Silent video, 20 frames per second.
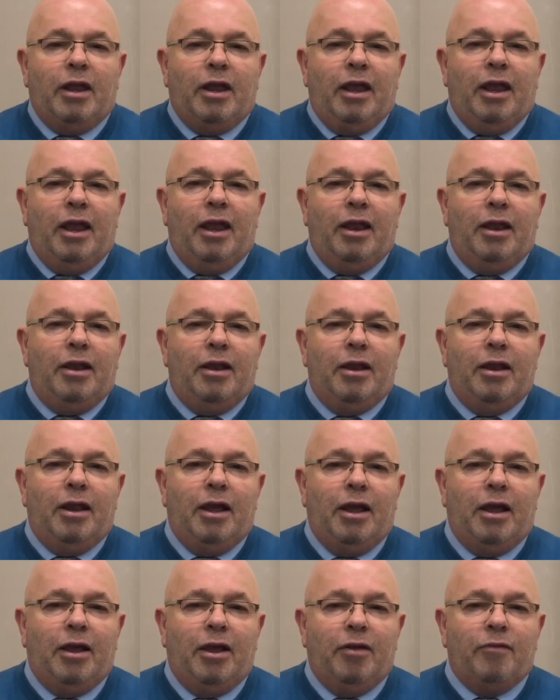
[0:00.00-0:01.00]
in
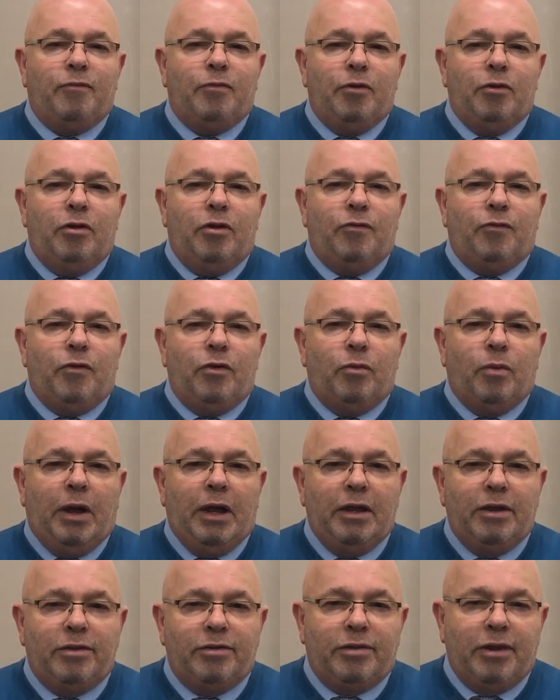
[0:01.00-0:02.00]
uh, a few different
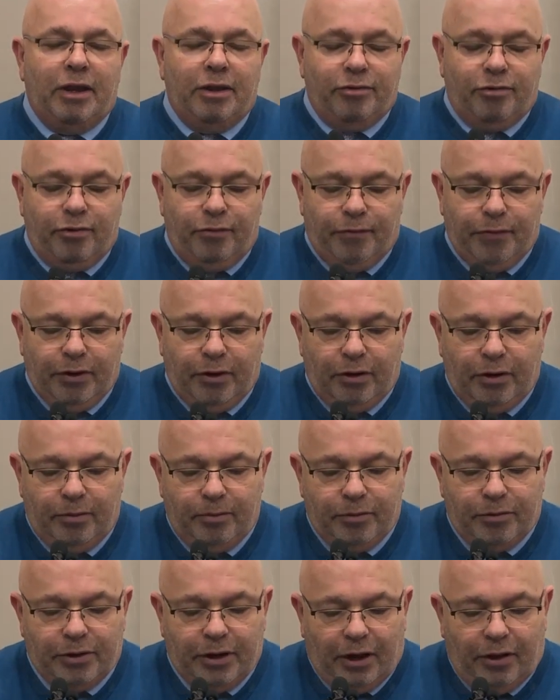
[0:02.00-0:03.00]
ways, has revealed
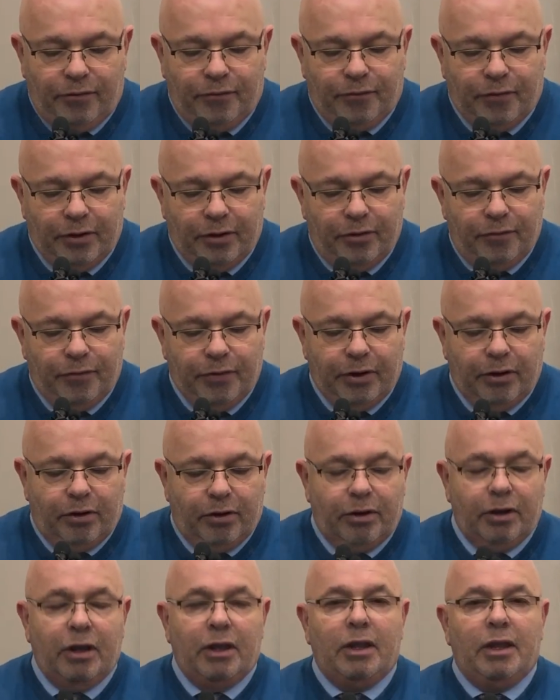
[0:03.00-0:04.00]
himself and
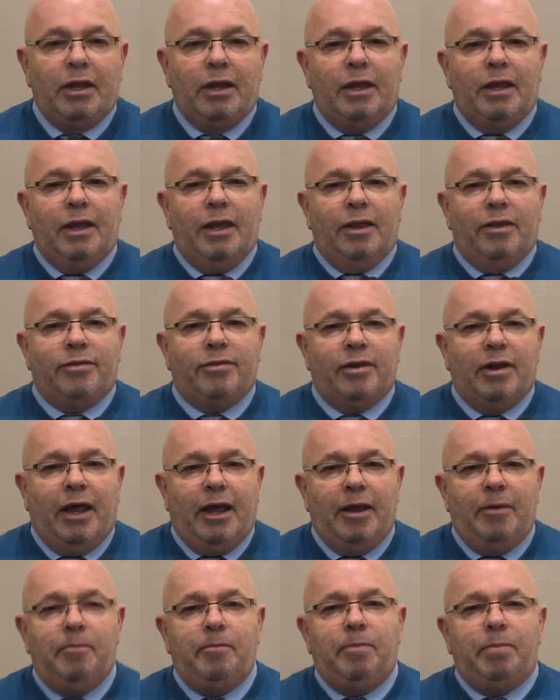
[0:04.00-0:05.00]
revealed his
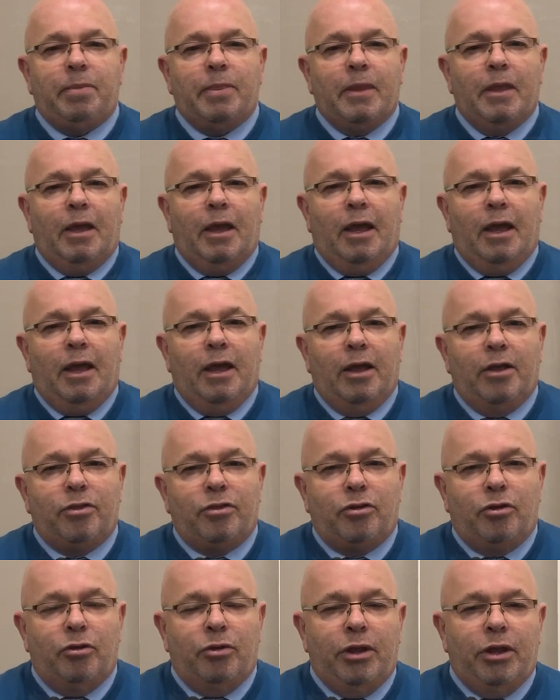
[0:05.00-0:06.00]
name uh,
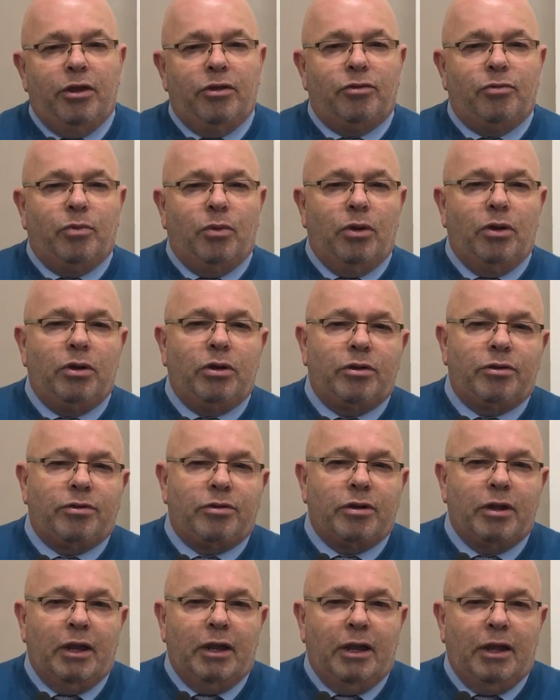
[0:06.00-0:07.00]
through his works.
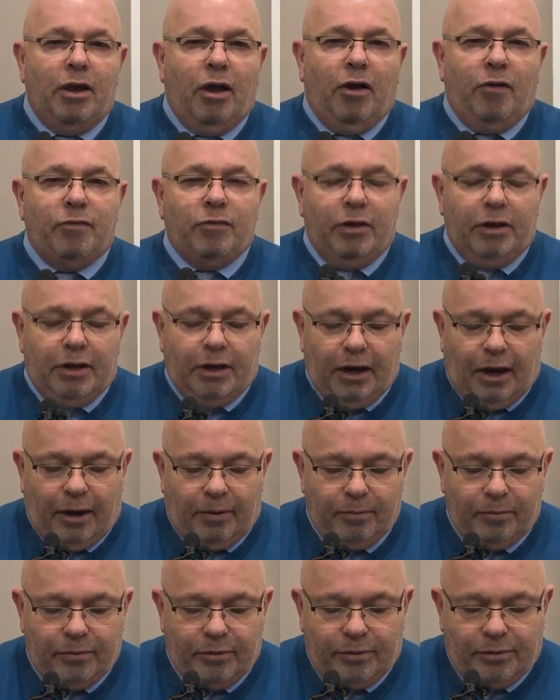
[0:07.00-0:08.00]

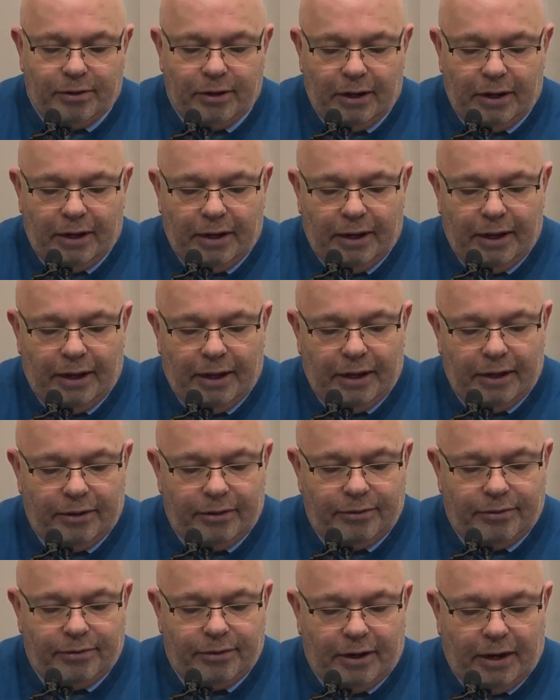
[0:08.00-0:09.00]
Oftentimes, he
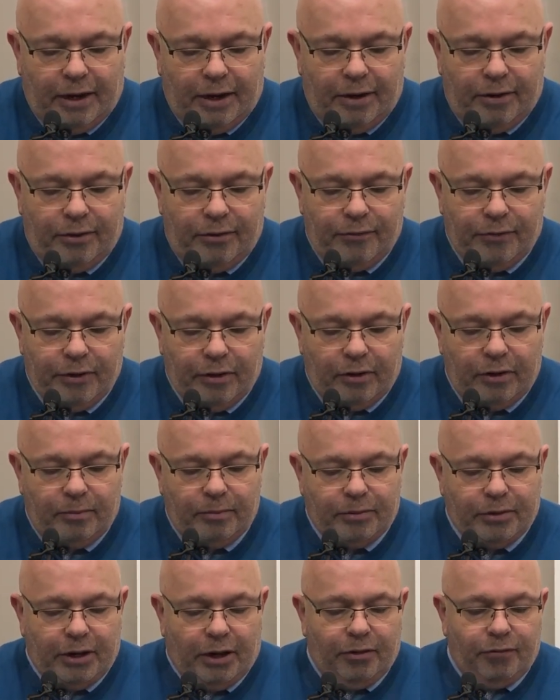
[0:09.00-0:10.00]
has uh, revealed
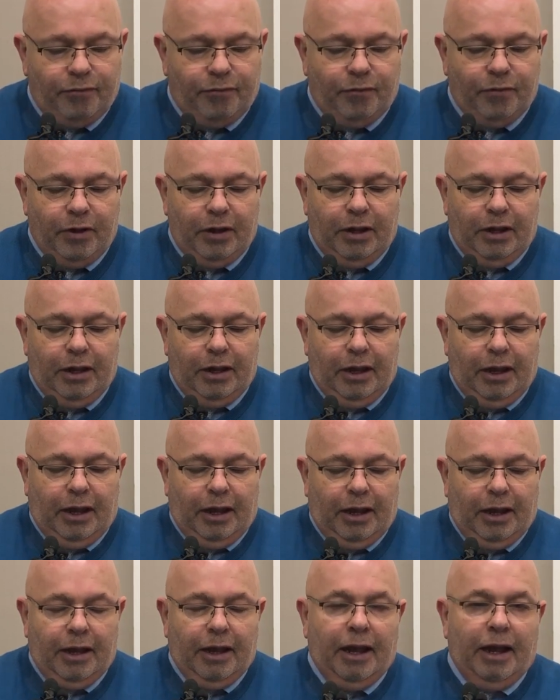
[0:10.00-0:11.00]
himself
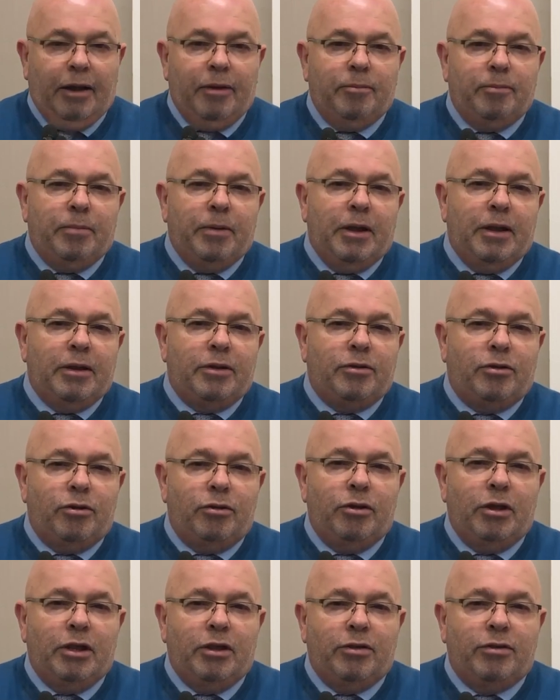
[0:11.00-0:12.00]
uh, to
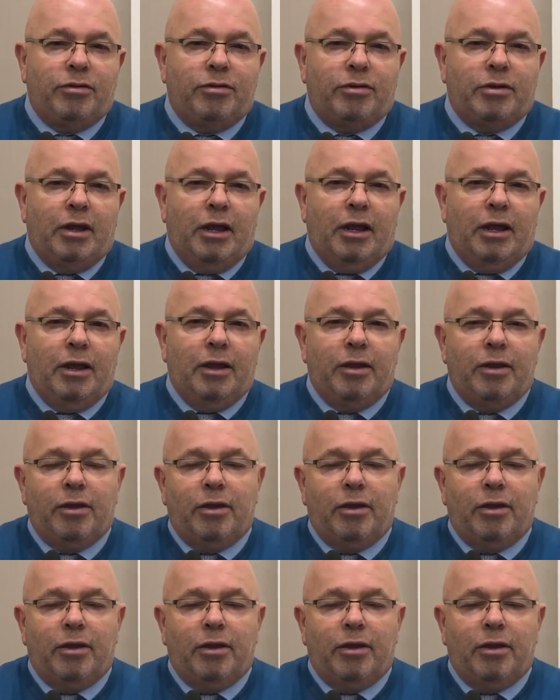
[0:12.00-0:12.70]
his uh,